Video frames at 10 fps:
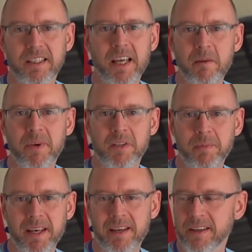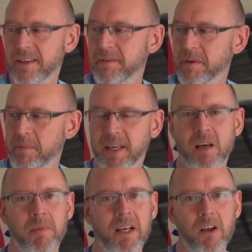Yeah, much better. You, you
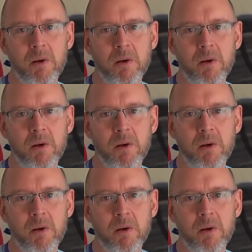become a